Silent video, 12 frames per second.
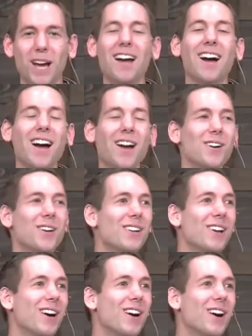I heard
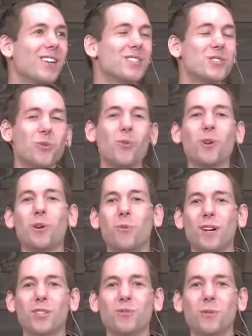a story
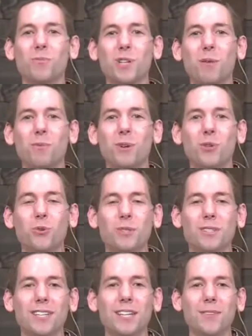once from someone who
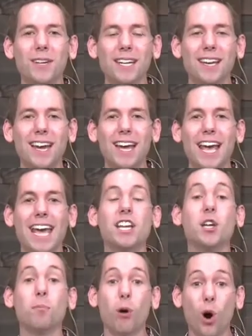was living in
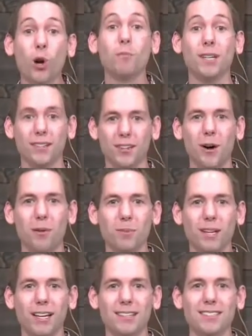an apartment
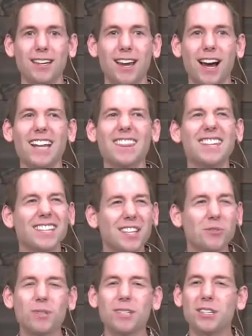complex. I think
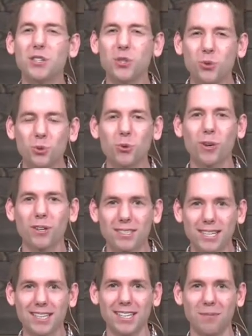this was in New York
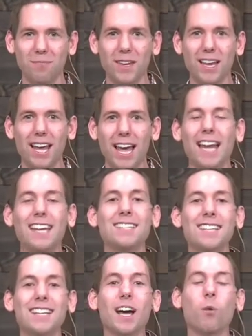City. And
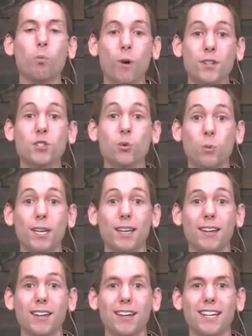he said that once a
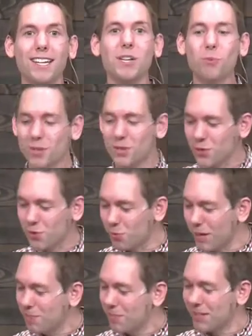week, he would
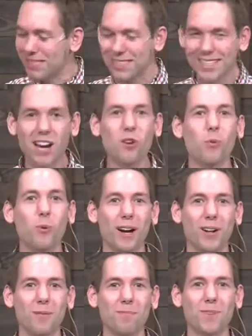sweep the
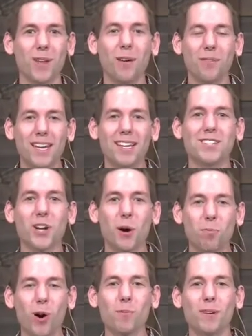stairwell of his
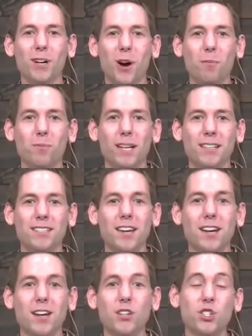apartment complex
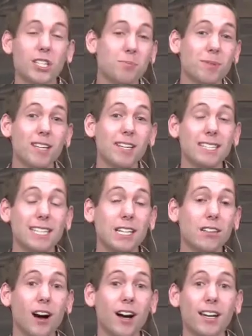just because he
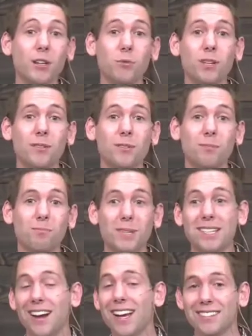thought it would
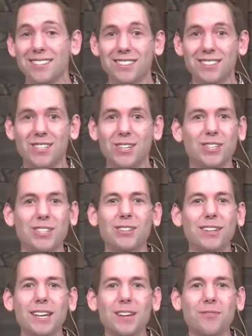be nice
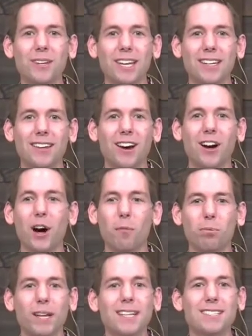to live in a
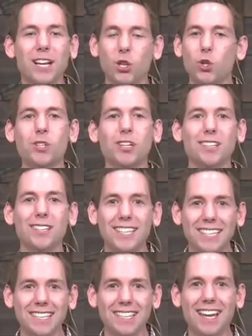place that looked
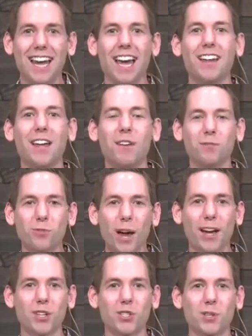clean and
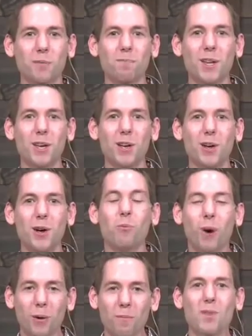fresh.
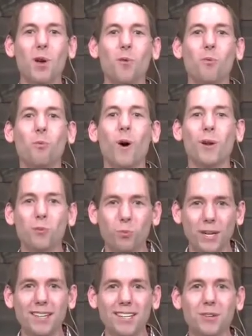Well, one
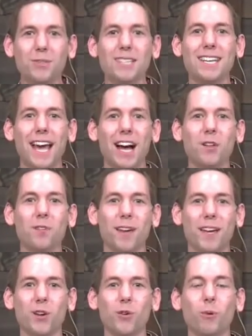week he was in the
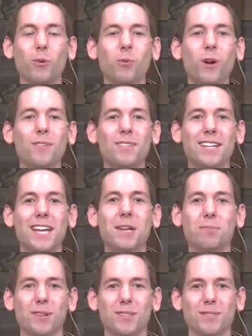elevator with one of his
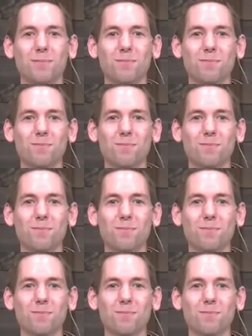neighbors.